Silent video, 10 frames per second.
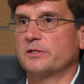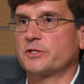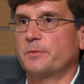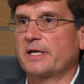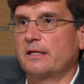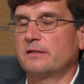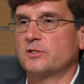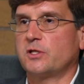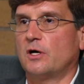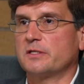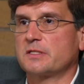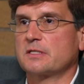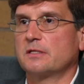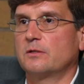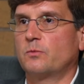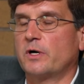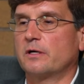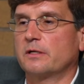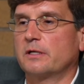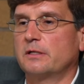So again, these laws where